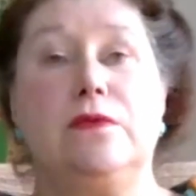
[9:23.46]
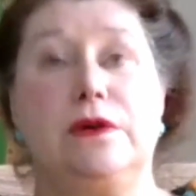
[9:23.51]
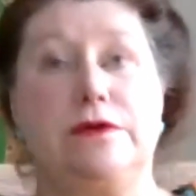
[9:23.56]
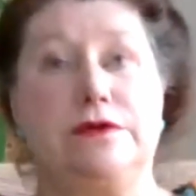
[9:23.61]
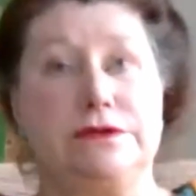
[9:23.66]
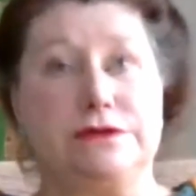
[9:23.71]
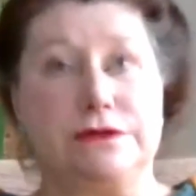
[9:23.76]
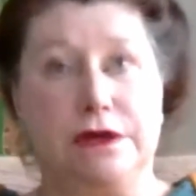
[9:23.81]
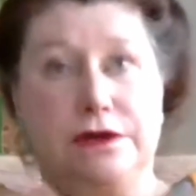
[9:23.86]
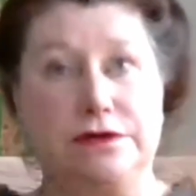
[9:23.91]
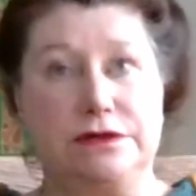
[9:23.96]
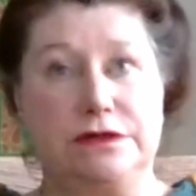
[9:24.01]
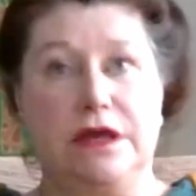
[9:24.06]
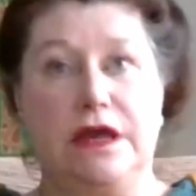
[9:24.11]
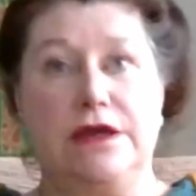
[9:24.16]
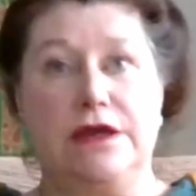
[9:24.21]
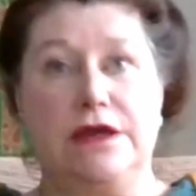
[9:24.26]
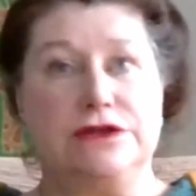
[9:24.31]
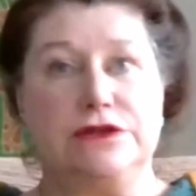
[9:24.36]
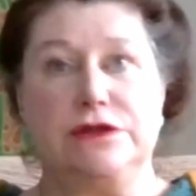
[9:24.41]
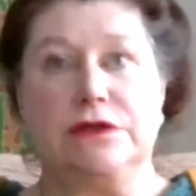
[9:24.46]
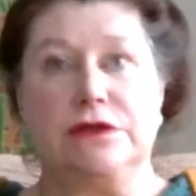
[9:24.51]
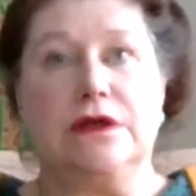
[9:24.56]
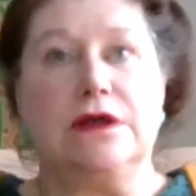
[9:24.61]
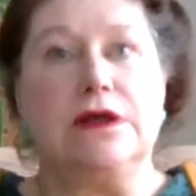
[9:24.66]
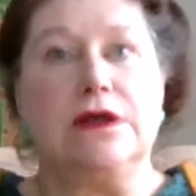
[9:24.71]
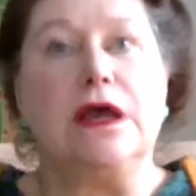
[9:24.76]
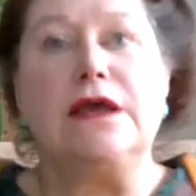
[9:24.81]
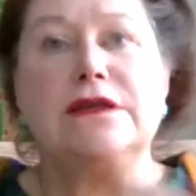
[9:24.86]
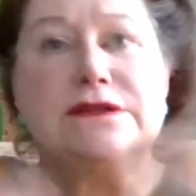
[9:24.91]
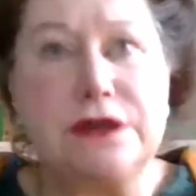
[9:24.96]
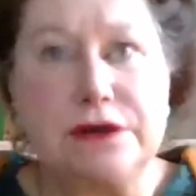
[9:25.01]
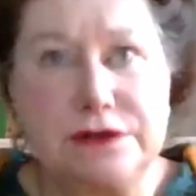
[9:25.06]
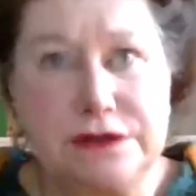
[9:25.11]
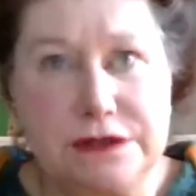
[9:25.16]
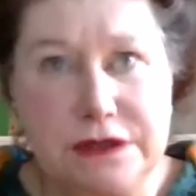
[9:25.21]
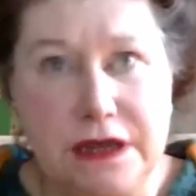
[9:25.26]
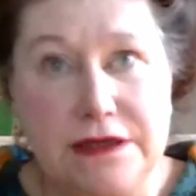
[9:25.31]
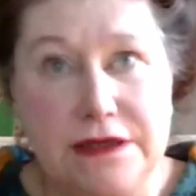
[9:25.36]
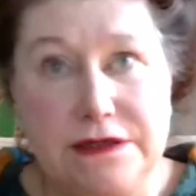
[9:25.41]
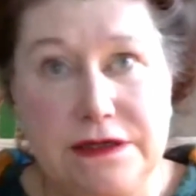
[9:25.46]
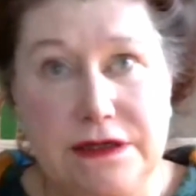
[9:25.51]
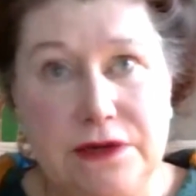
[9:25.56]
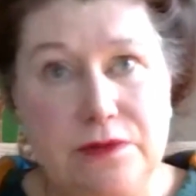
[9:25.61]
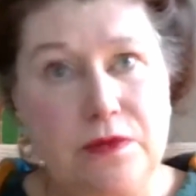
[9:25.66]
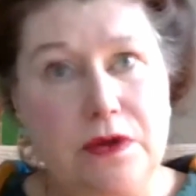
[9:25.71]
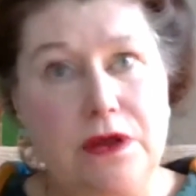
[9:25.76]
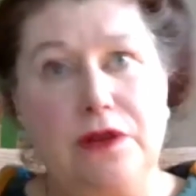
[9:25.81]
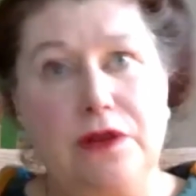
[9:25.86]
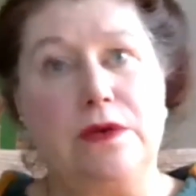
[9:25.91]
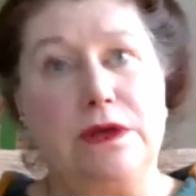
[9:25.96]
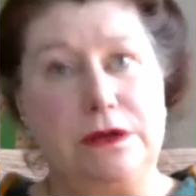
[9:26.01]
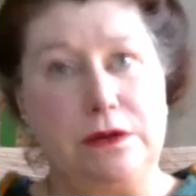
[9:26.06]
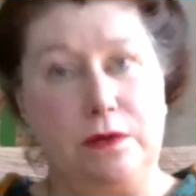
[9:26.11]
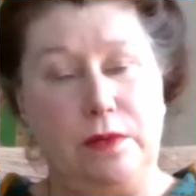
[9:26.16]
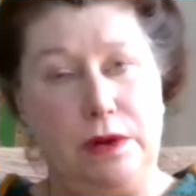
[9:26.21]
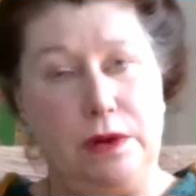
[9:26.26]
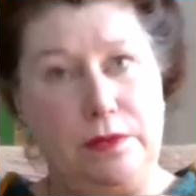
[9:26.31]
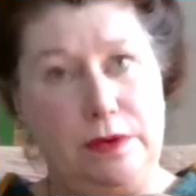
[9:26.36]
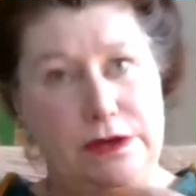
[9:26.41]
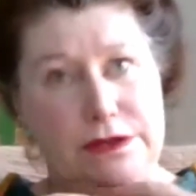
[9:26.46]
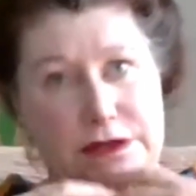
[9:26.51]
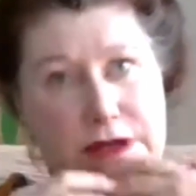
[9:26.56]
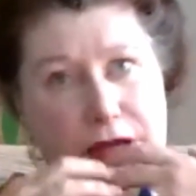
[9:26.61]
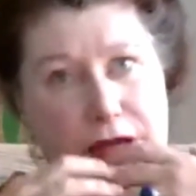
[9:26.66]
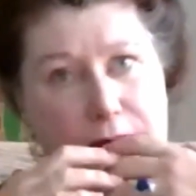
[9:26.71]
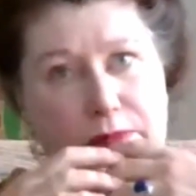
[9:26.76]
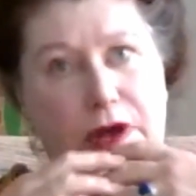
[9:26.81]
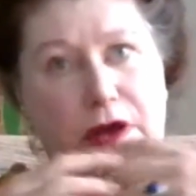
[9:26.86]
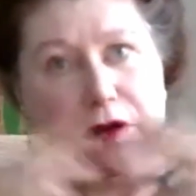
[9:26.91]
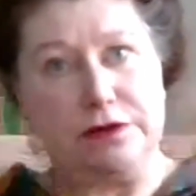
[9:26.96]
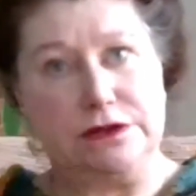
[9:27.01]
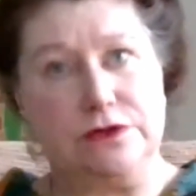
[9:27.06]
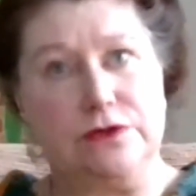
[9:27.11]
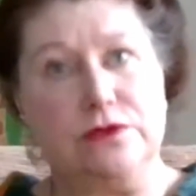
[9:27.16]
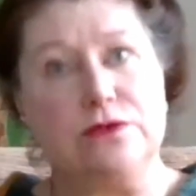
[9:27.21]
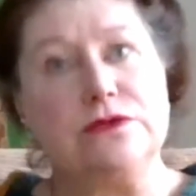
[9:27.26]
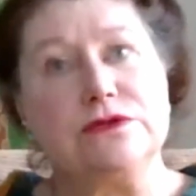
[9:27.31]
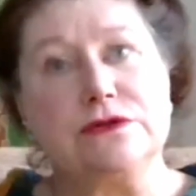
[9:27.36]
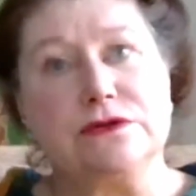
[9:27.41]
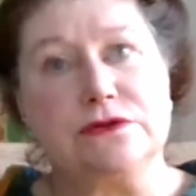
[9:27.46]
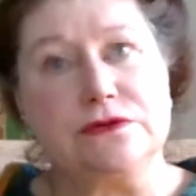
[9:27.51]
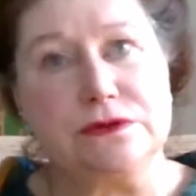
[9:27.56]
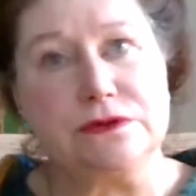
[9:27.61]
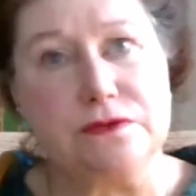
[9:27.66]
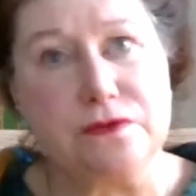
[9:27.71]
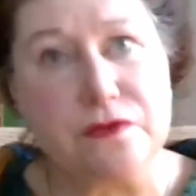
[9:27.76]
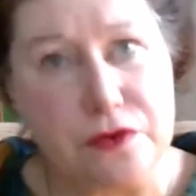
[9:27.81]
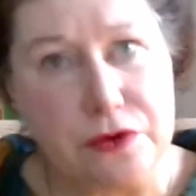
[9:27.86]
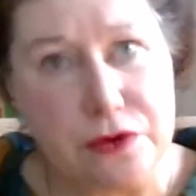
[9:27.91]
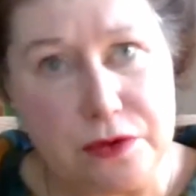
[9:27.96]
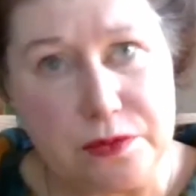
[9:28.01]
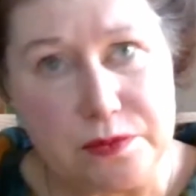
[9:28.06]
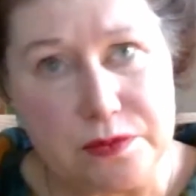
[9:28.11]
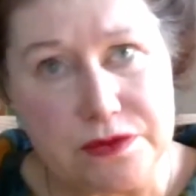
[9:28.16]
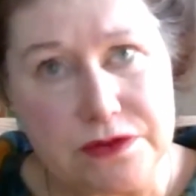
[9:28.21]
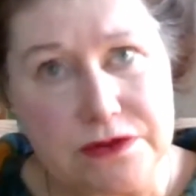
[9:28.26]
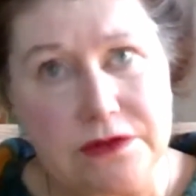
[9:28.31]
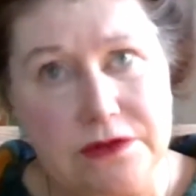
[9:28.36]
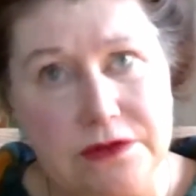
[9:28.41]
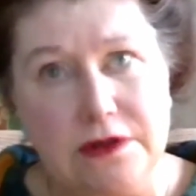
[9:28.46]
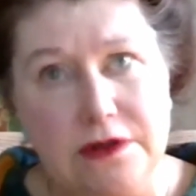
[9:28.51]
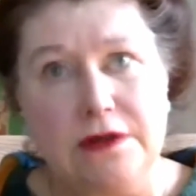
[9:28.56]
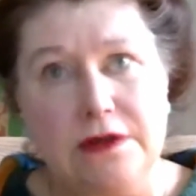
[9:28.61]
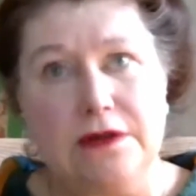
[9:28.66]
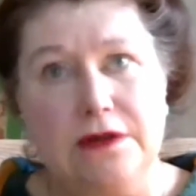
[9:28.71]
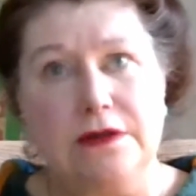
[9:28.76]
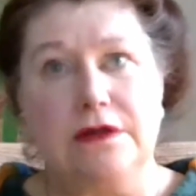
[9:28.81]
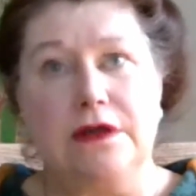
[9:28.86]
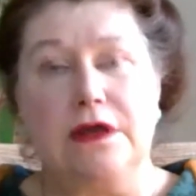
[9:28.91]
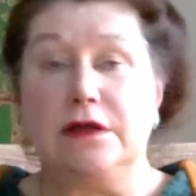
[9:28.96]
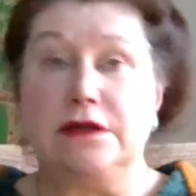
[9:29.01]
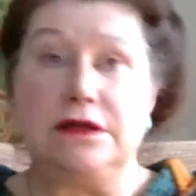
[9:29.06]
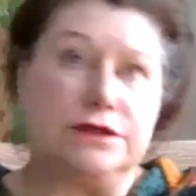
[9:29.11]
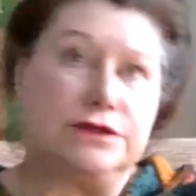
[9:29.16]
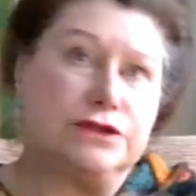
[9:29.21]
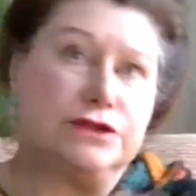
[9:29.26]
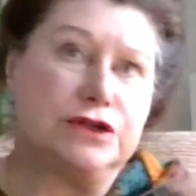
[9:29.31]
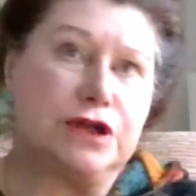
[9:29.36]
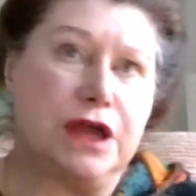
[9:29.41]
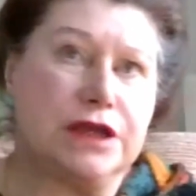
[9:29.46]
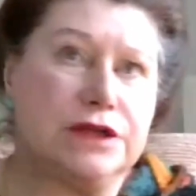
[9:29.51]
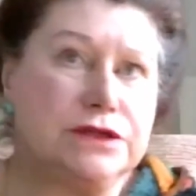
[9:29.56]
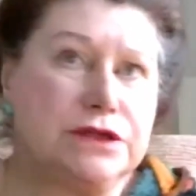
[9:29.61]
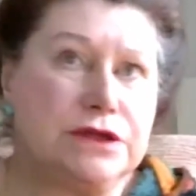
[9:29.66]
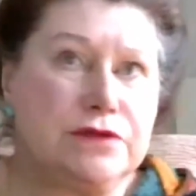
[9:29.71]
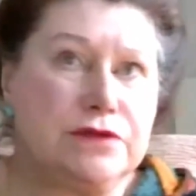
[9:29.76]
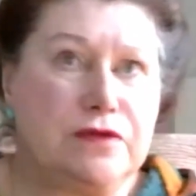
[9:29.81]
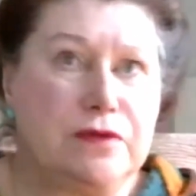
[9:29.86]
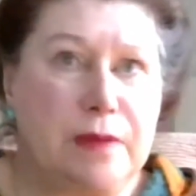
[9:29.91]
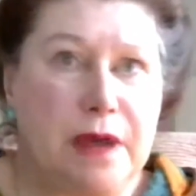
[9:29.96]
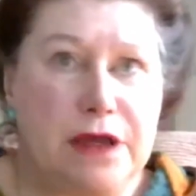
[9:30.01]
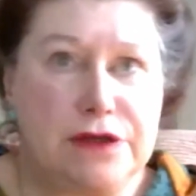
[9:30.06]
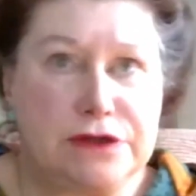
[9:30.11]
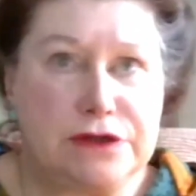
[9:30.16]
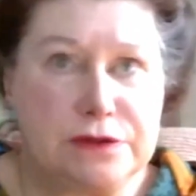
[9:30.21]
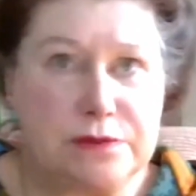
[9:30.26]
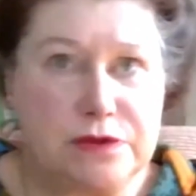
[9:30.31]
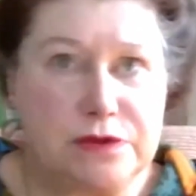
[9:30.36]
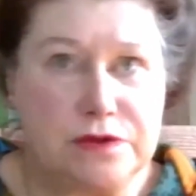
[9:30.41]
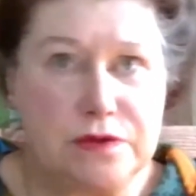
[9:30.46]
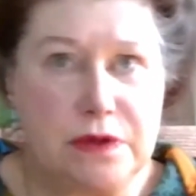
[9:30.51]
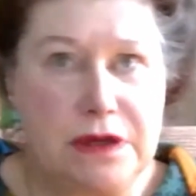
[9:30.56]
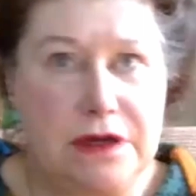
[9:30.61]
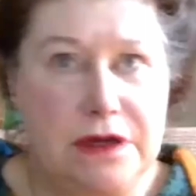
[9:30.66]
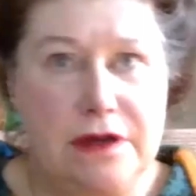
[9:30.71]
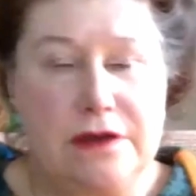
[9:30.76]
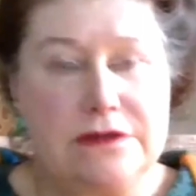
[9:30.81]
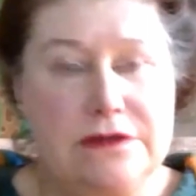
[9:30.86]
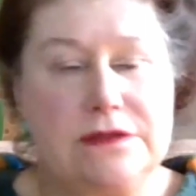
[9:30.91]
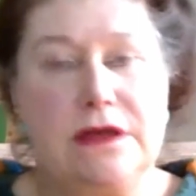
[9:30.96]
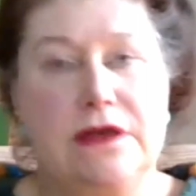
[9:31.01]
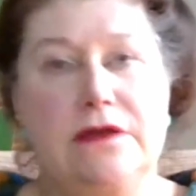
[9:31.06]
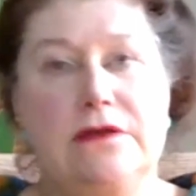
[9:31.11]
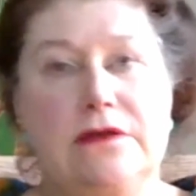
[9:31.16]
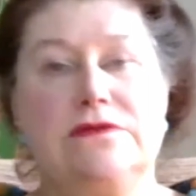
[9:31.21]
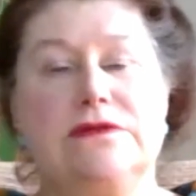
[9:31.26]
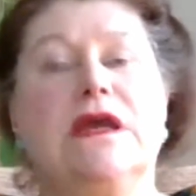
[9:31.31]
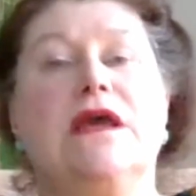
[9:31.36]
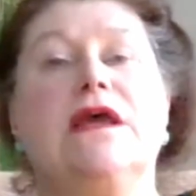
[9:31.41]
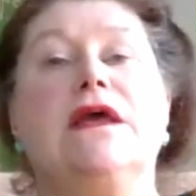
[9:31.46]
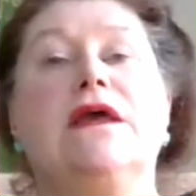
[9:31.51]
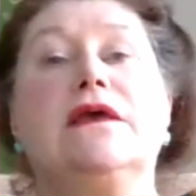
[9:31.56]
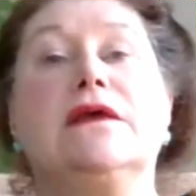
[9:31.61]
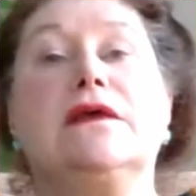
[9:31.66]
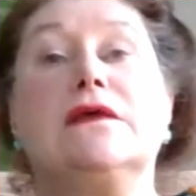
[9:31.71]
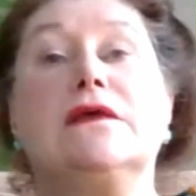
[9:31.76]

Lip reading: We're associating when we take part in all sorts of groups and exchange information between ourselves,